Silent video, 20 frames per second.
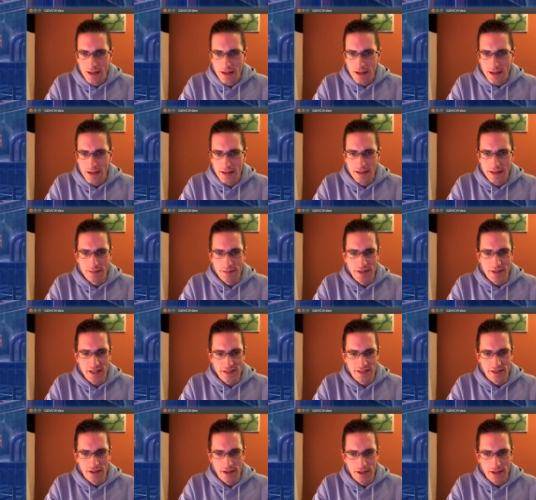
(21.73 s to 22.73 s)
And in the
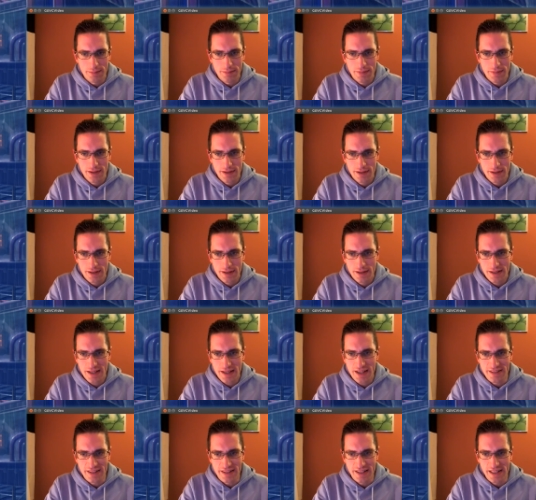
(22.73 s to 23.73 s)
meantime,
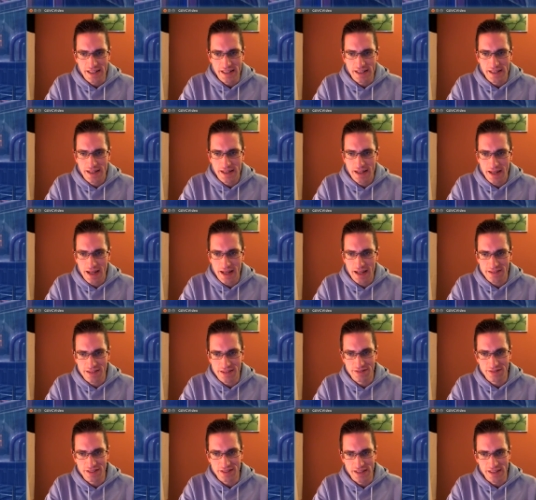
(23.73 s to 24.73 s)
K D E, X
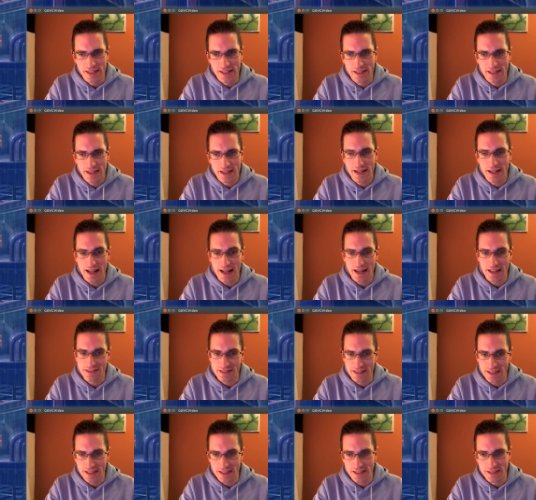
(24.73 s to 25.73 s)
F C E and L X
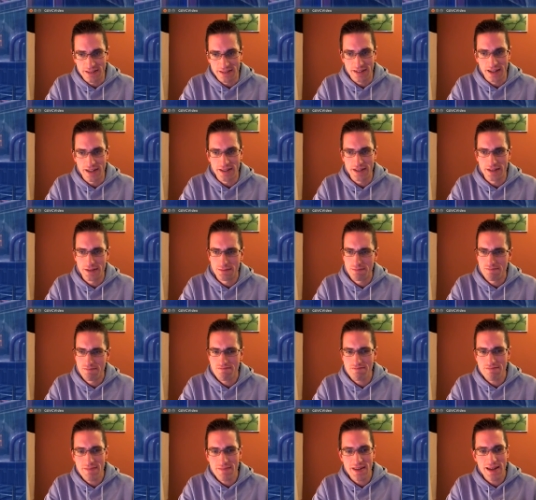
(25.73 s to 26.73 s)
D E decided,
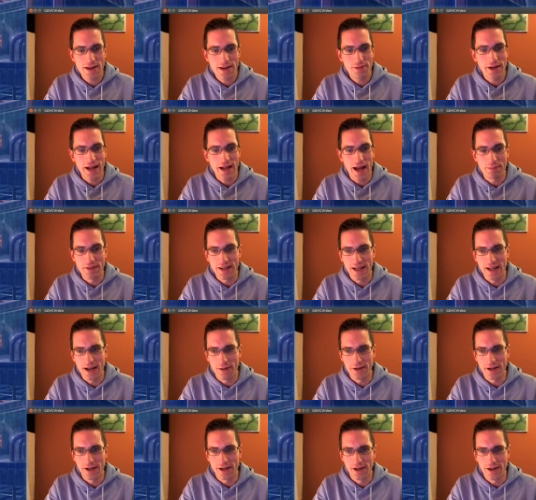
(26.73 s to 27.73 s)
no, we're happy how
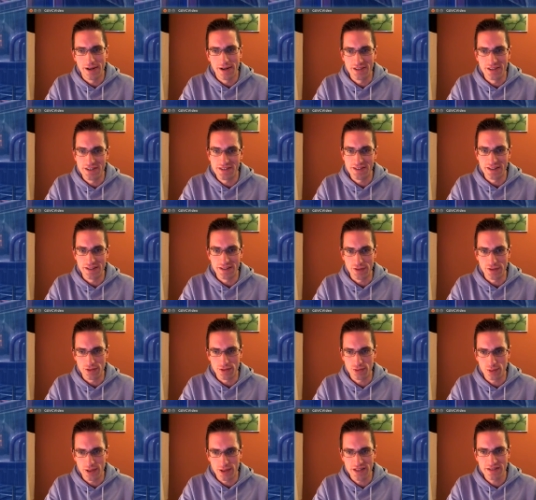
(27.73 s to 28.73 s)
we are, and just did a
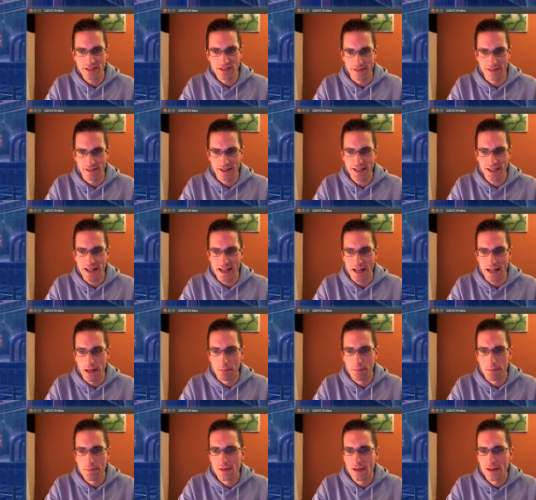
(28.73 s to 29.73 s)
few tweaks here and there.
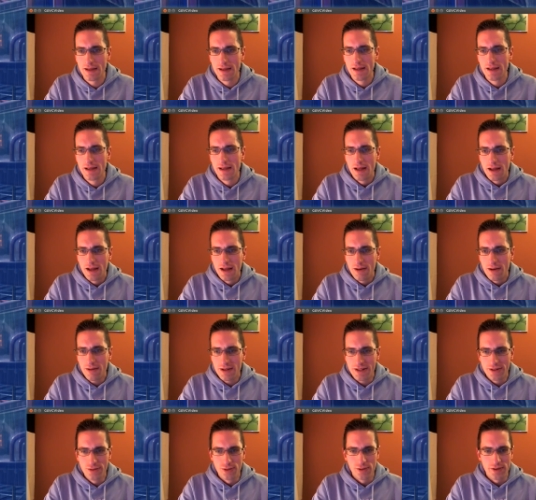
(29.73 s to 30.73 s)

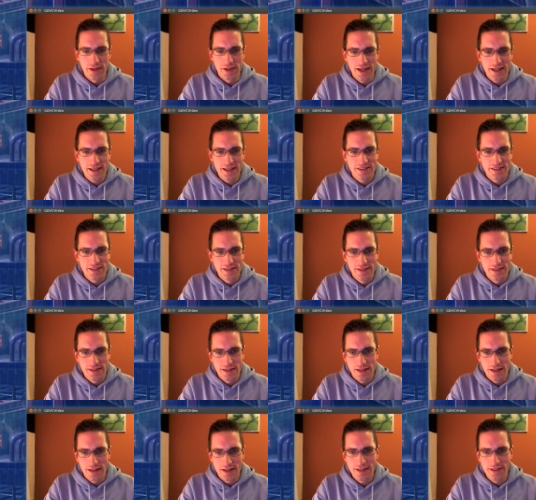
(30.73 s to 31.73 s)
Well, in all that,
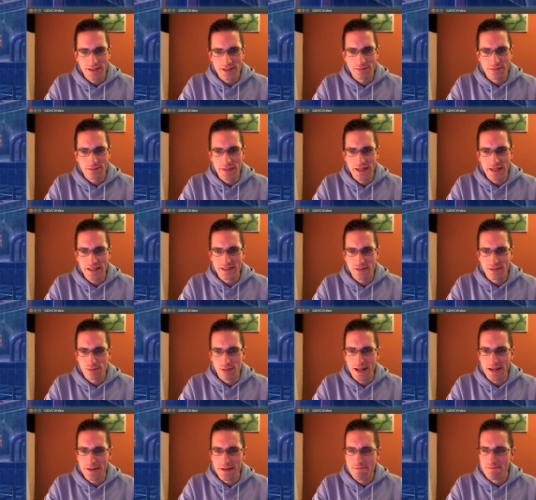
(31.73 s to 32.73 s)
Linux Mint
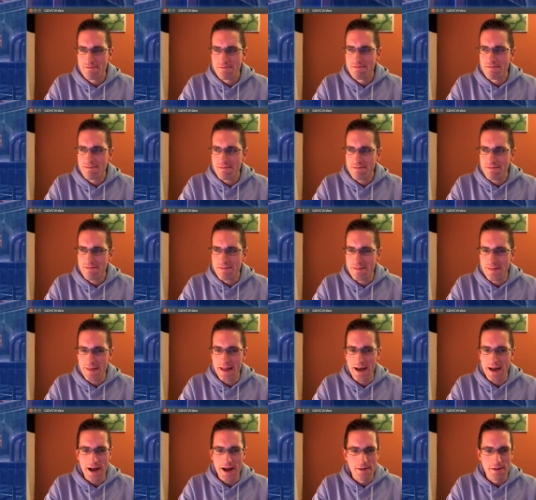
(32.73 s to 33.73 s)
went,
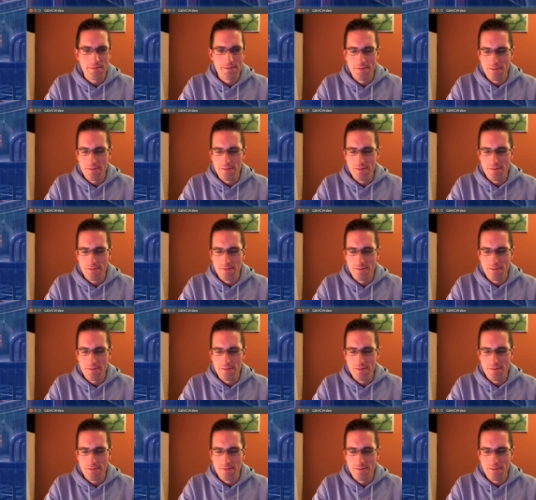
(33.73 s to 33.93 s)
no,